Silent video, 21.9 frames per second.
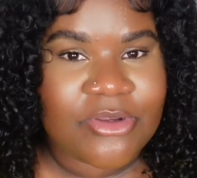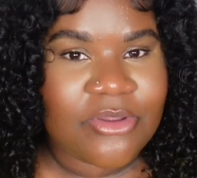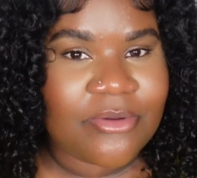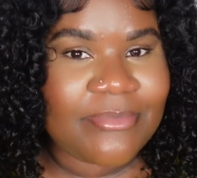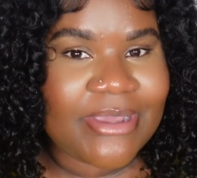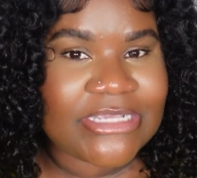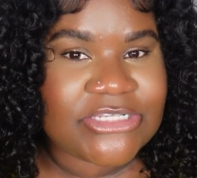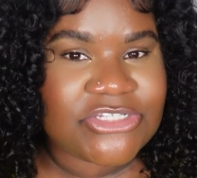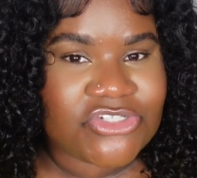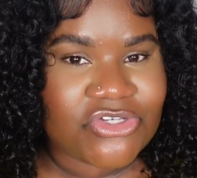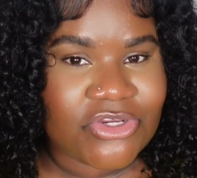on
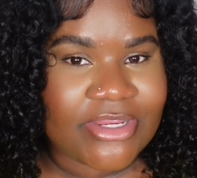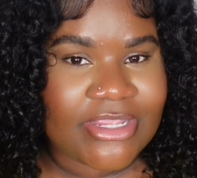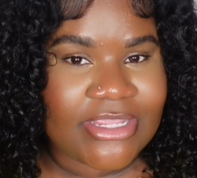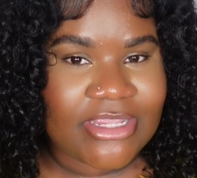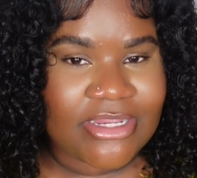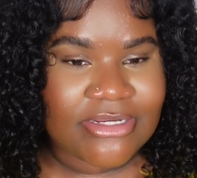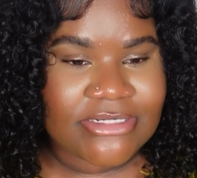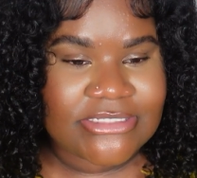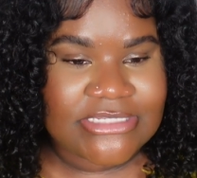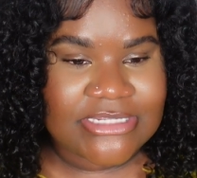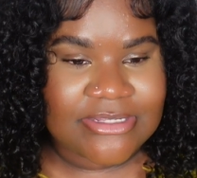my straight
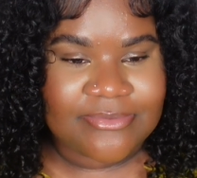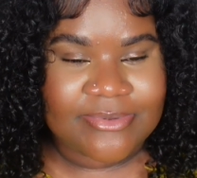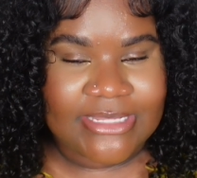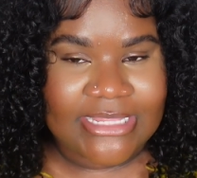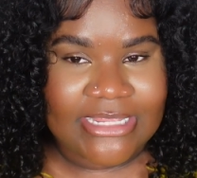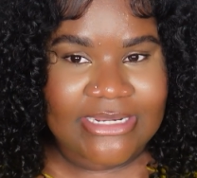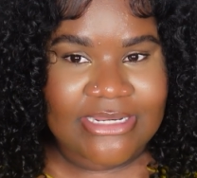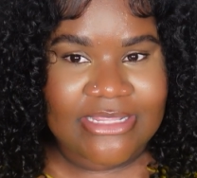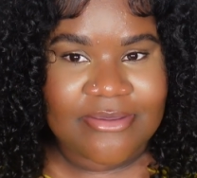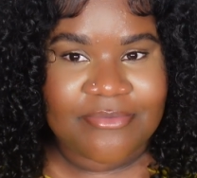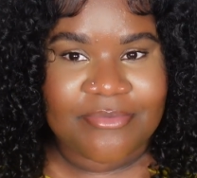hair tip
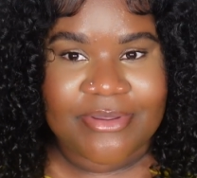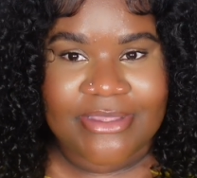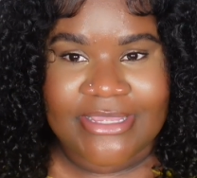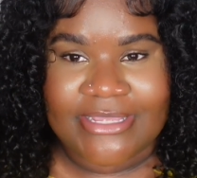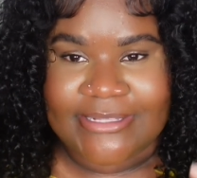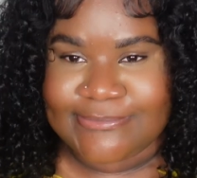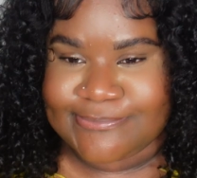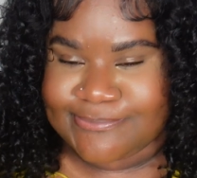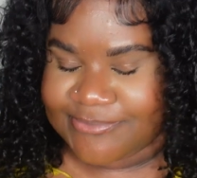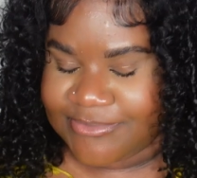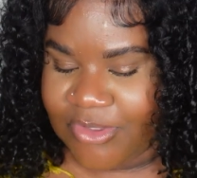lately,
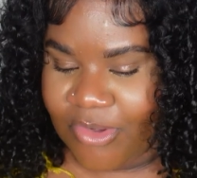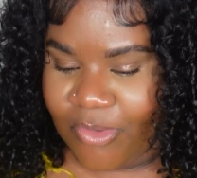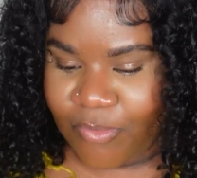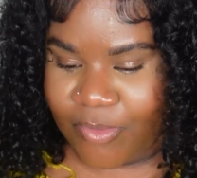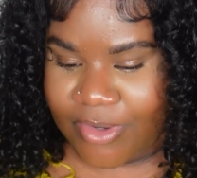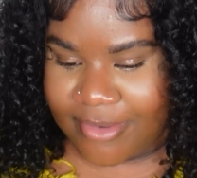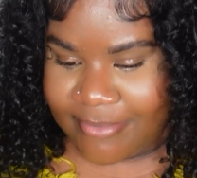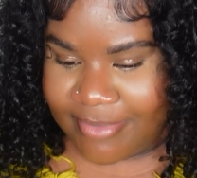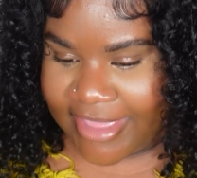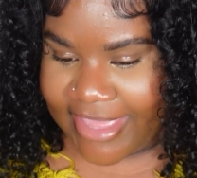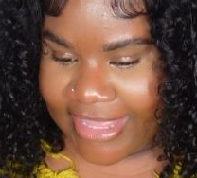but
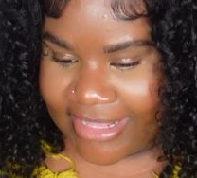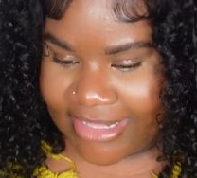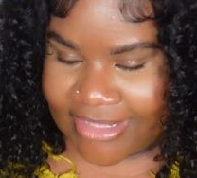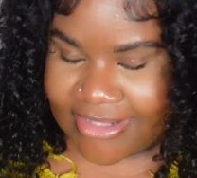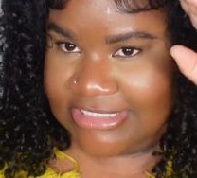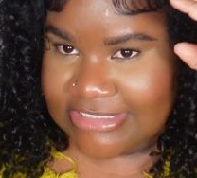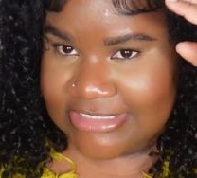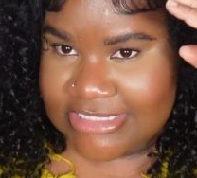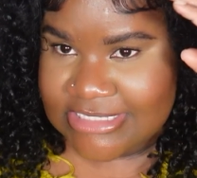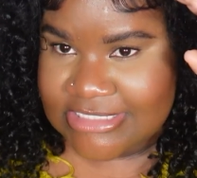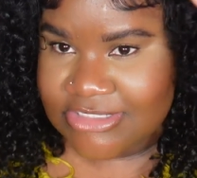we're back.
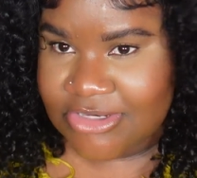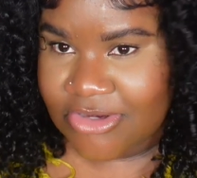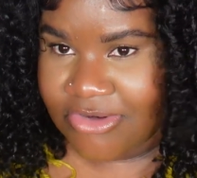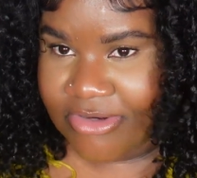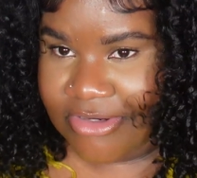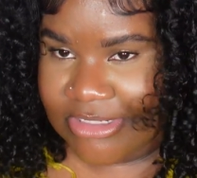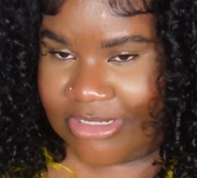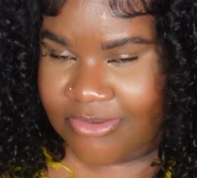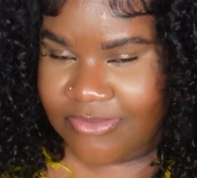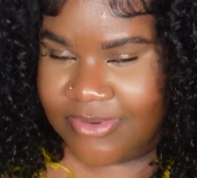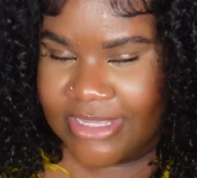Because this
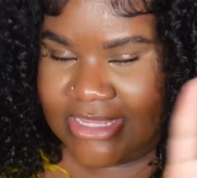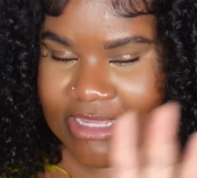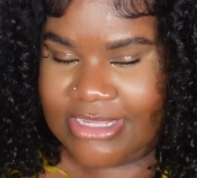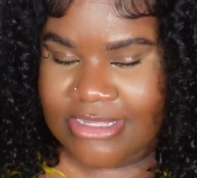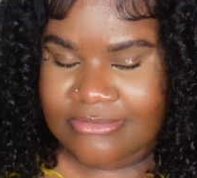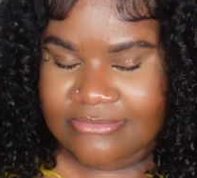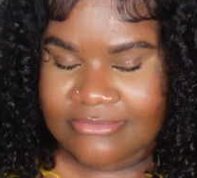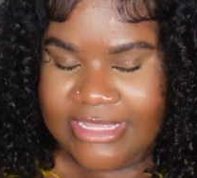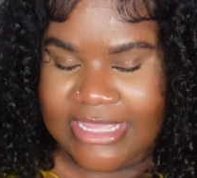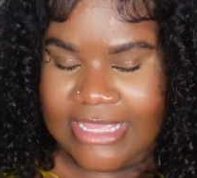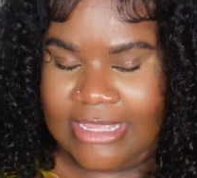curly
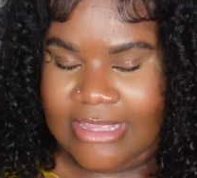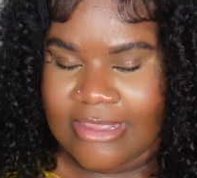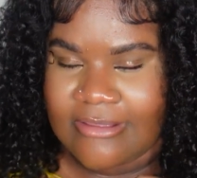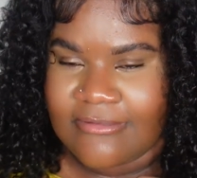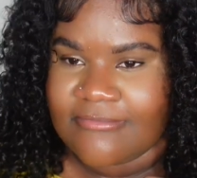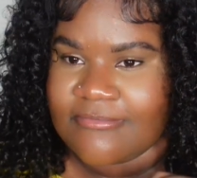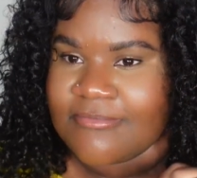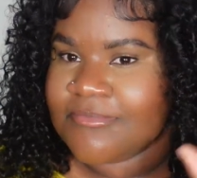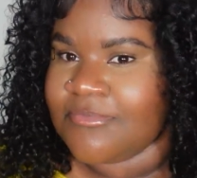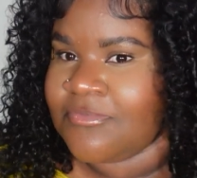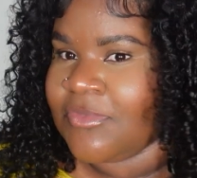wig ain't.